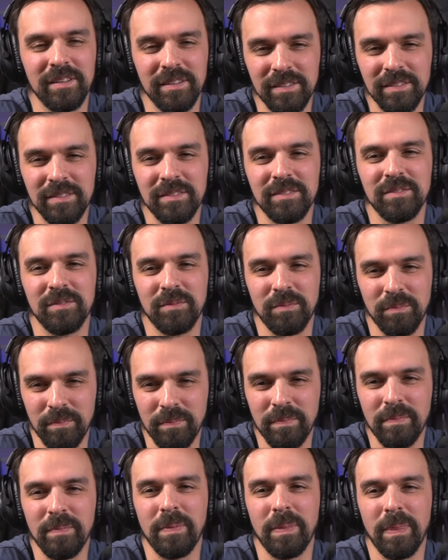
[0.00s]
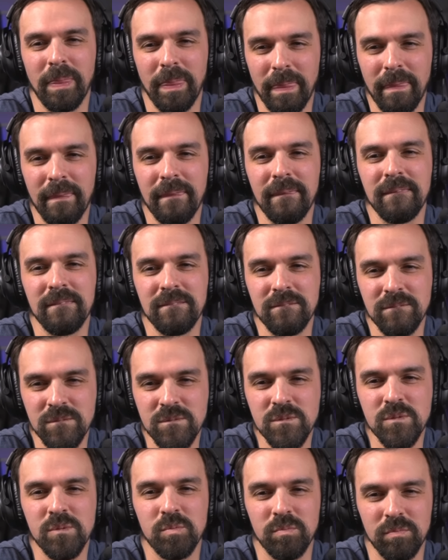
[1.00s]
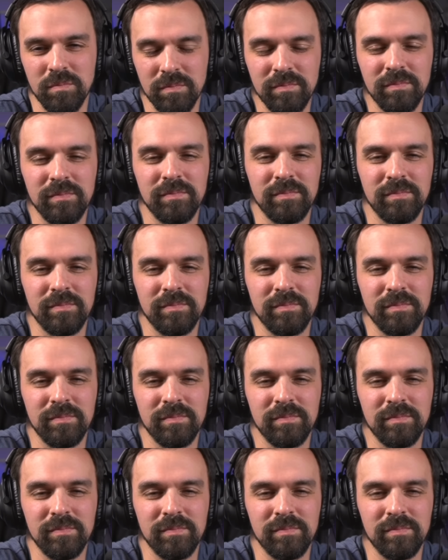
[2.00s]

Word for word: are the guys that I think of. But